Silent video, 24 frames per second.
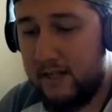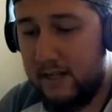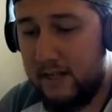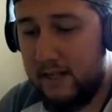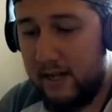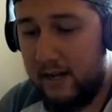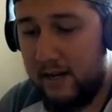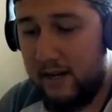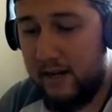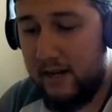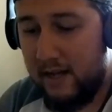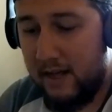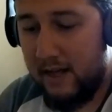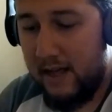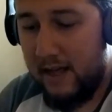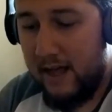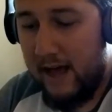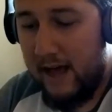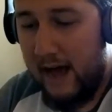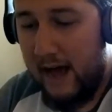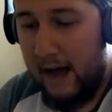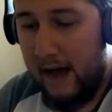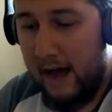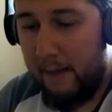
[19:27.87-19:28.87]
And
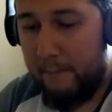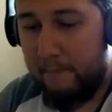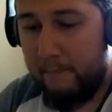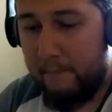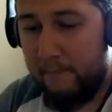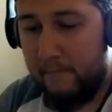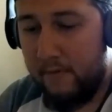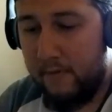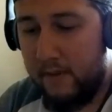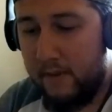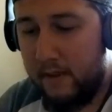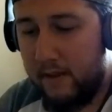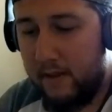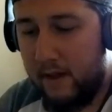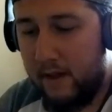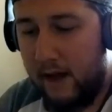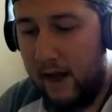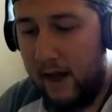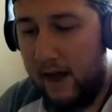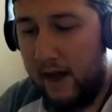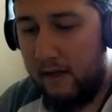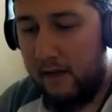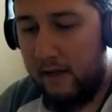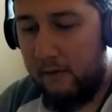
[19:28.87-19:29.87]
a
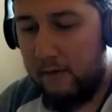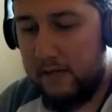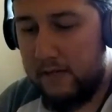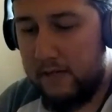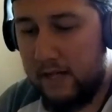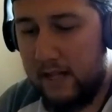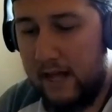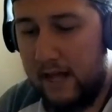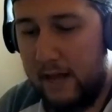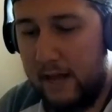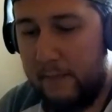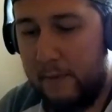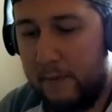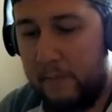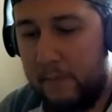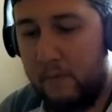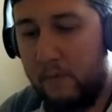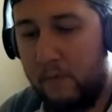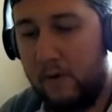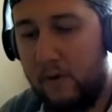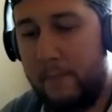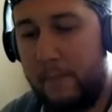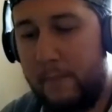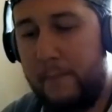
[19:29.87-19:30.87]
lot of people
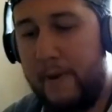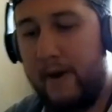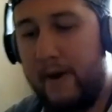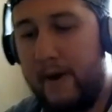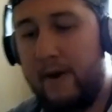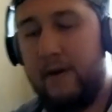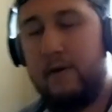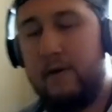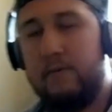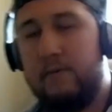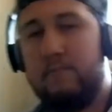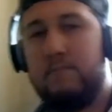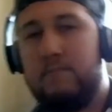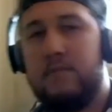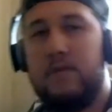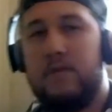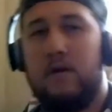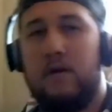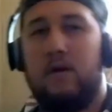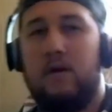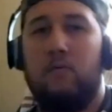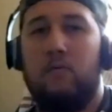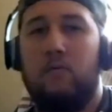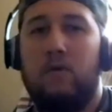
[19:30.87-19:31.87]
were comparing him
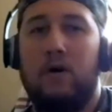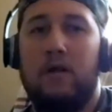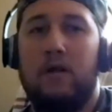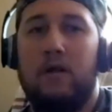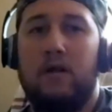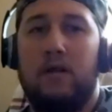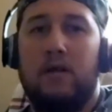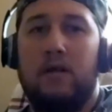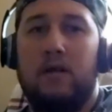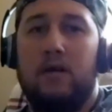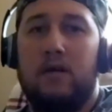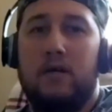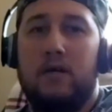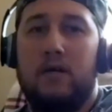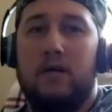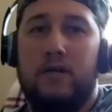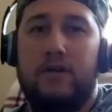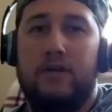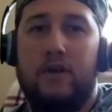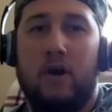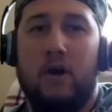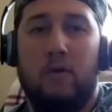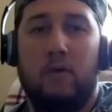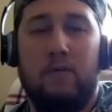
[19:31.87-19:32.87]
to what
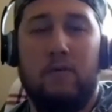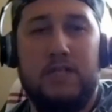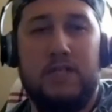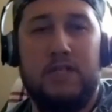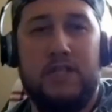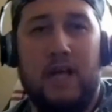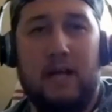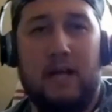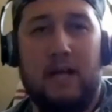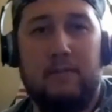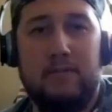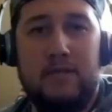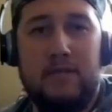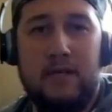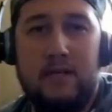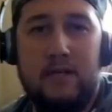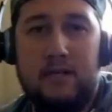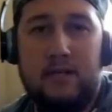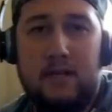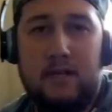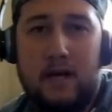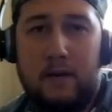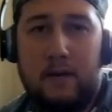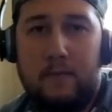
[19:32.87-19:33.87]
Derwin James did
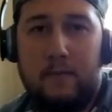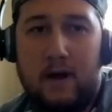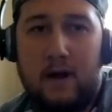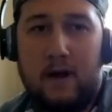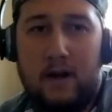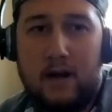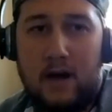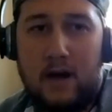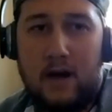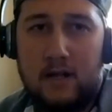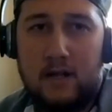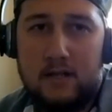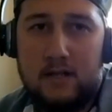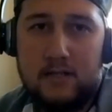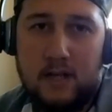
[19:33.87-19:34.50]
coming out of college.